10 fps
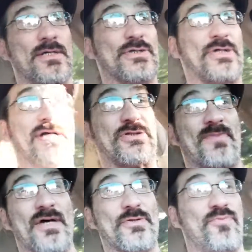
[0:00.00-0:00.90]
because that's
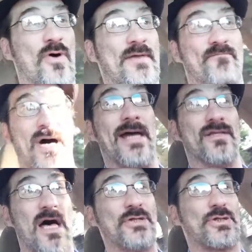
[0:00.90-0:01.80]
about the point
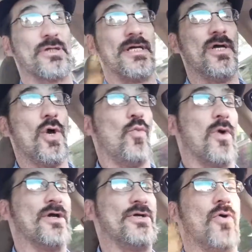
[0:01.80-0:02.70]
biologically
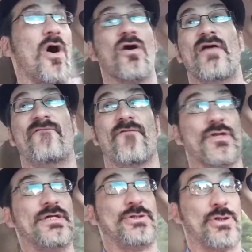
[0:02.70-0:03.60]
where you are a
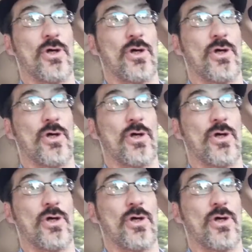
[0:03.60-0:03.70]
fully